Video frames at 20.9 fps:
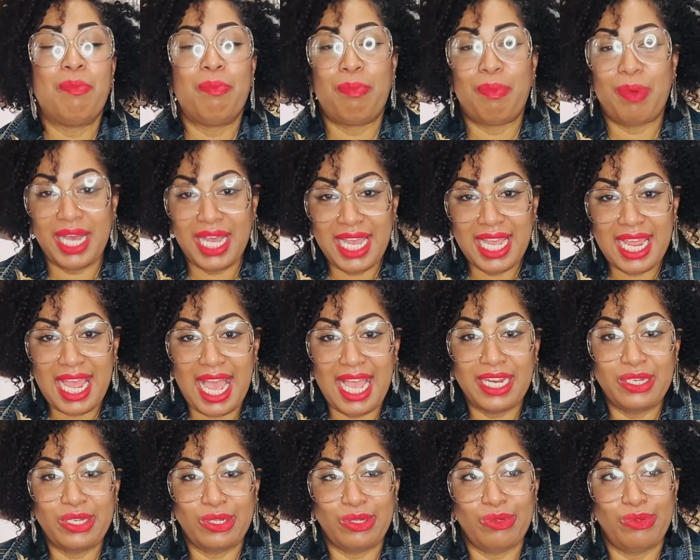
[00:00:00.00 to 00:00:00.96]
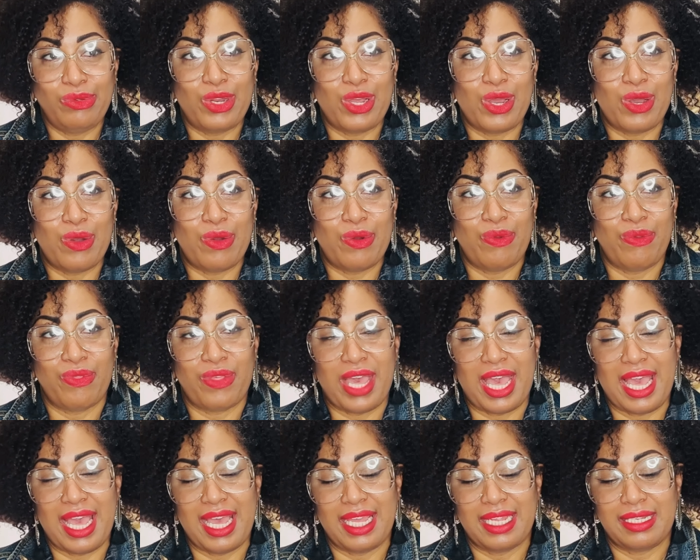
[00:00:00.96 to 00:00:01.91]
But I do know
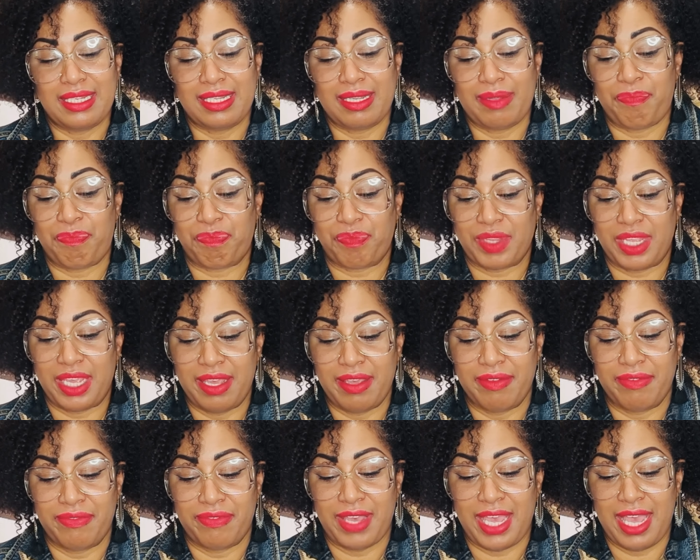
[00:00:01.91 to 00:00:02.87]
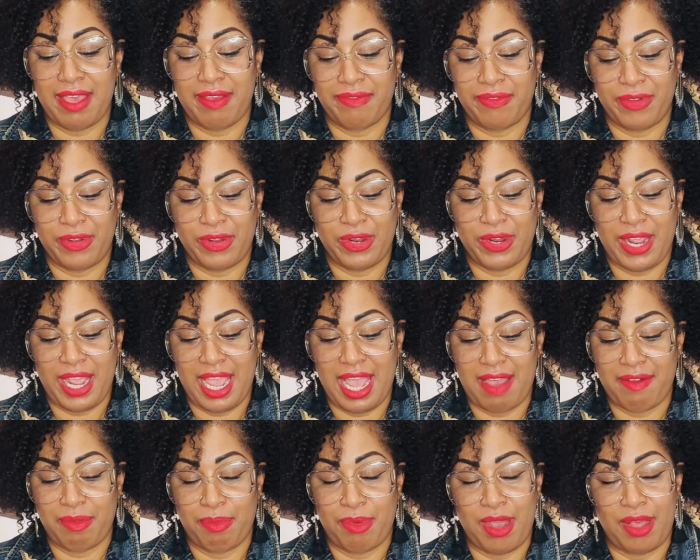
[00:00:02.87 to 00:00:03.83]
that if ever I
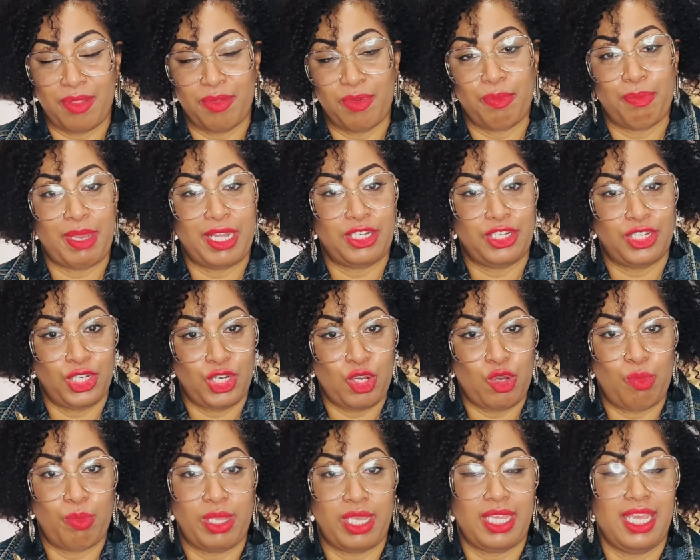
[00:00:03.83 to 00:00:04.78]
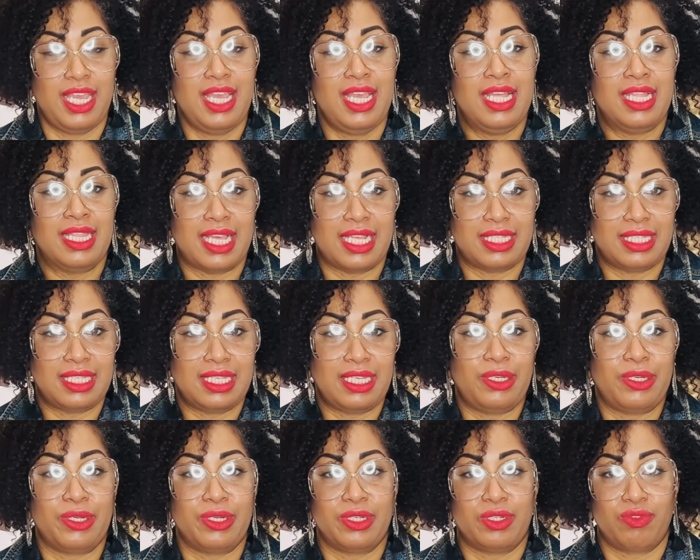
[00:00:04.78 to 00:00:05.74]
have a problem with my Janome, that
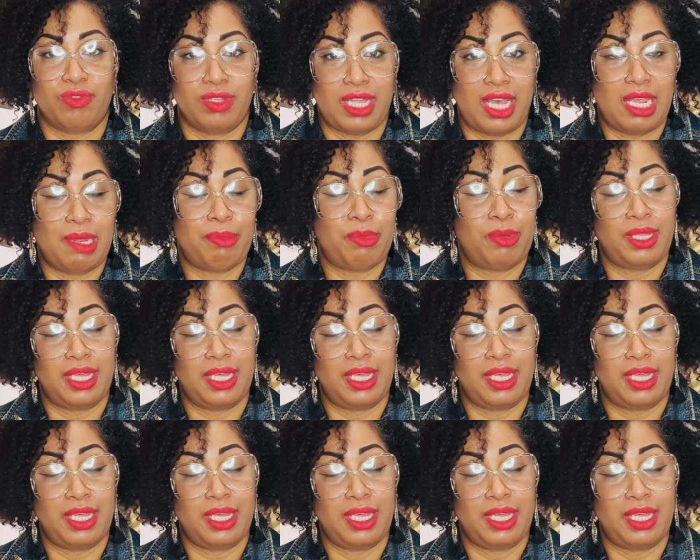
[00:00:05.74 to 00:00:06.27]
Singer is reliable.